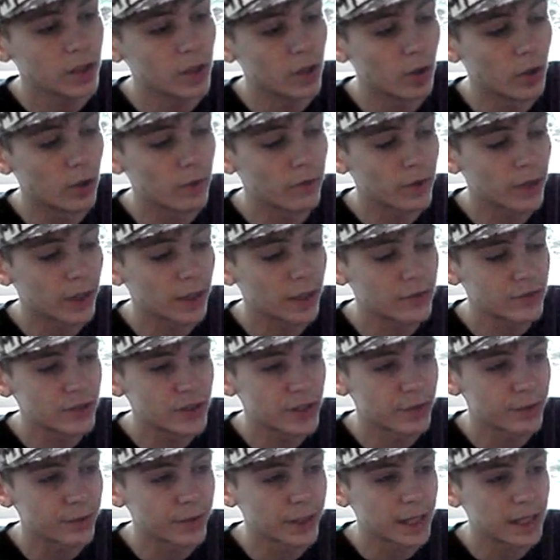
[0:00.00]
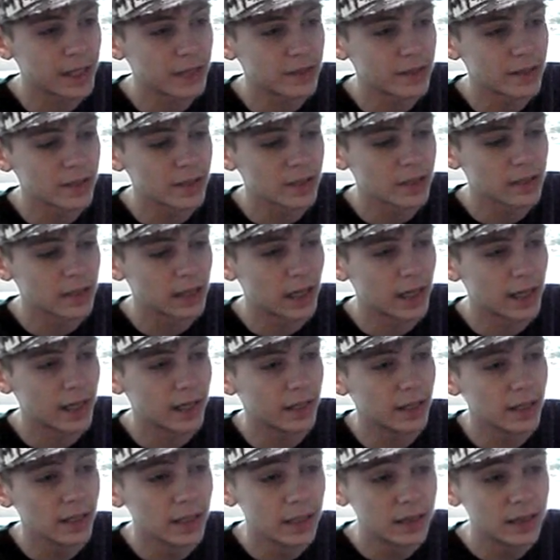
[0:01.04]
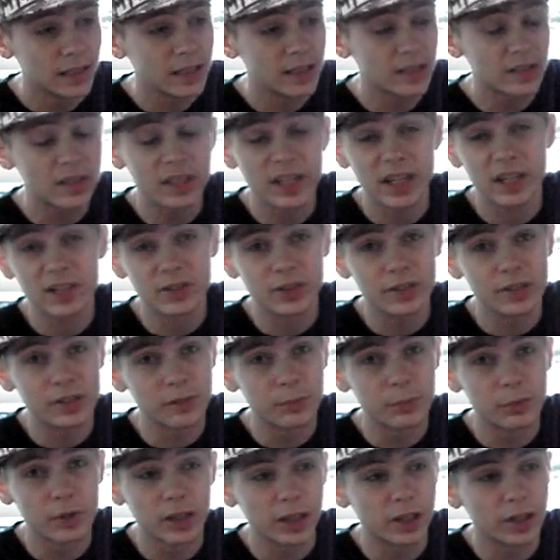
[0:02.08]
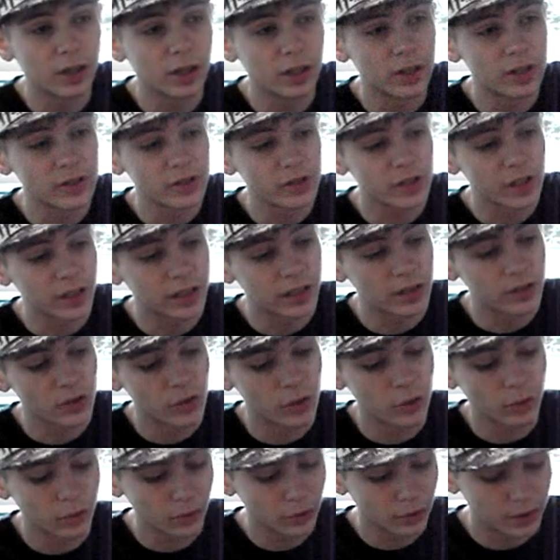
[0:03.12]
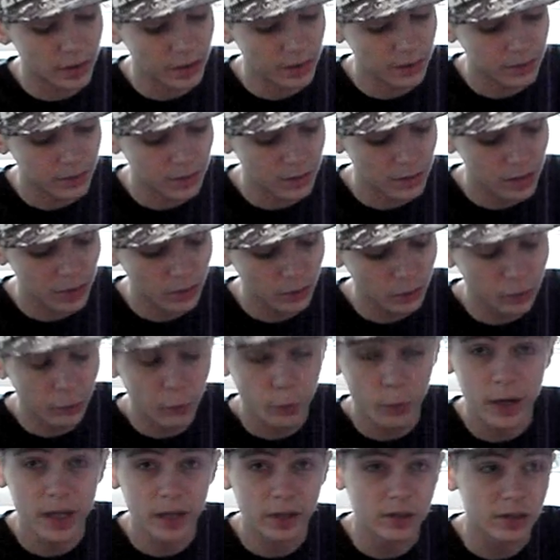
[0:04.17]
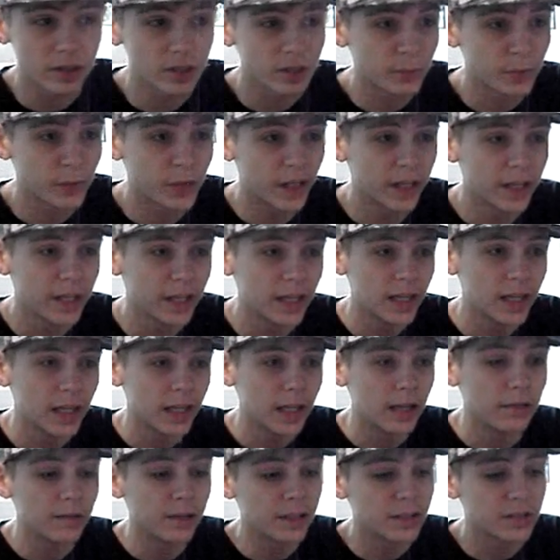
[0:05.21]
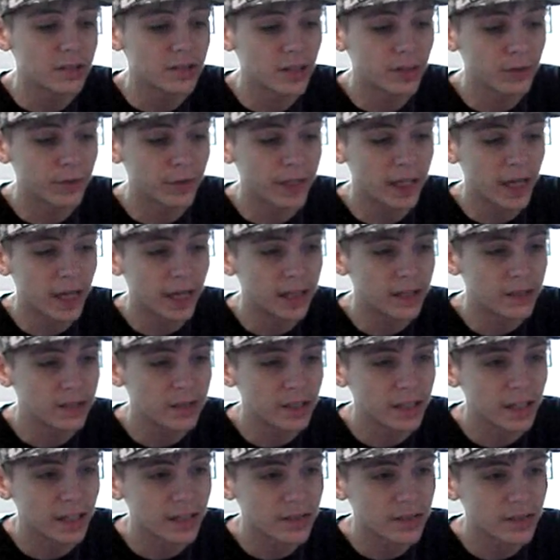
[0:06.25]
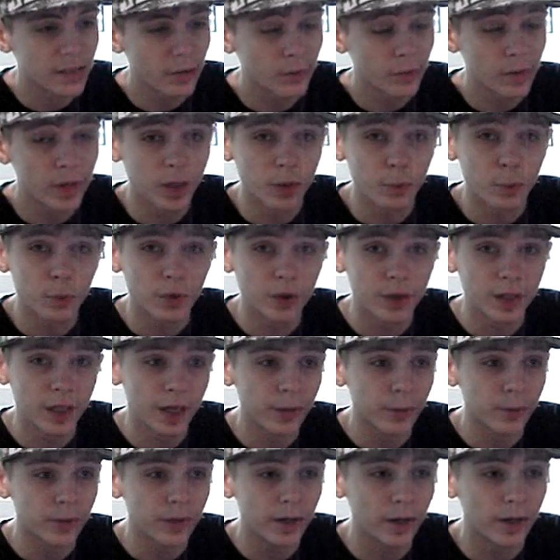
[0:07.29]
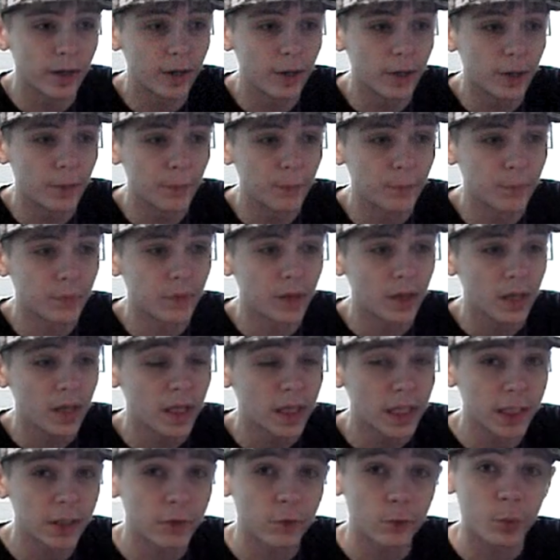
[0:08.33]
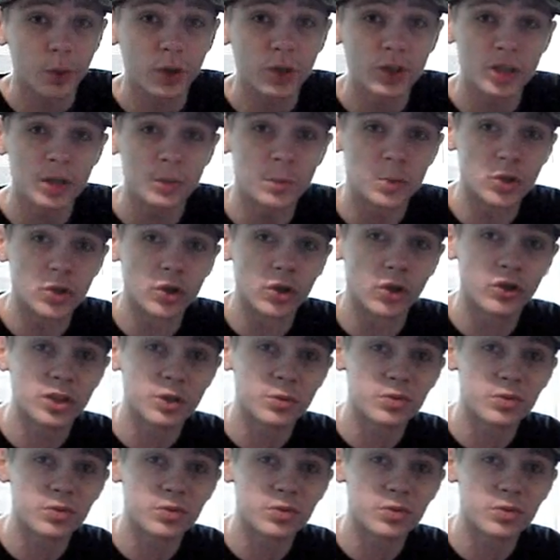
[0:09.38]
you know, if you're considering getting into this line, these statues are brilliant, honestly, they're so good, they look great on display. If you're considering getting into this, I really would now. Thanks for watching, be sure to